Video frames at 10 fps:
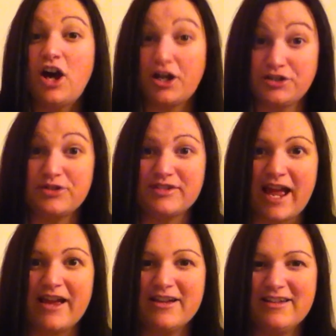On
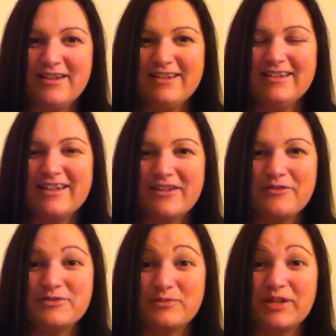Tuesday. It
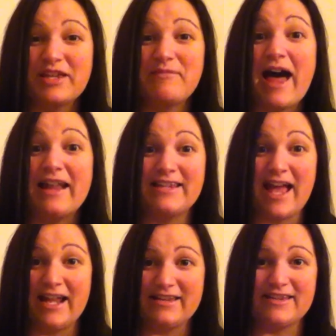was really bad at the
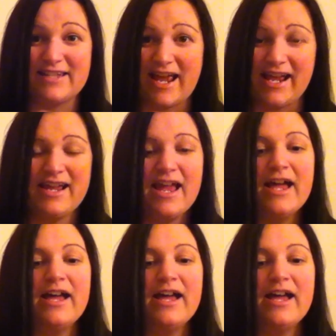end of the day.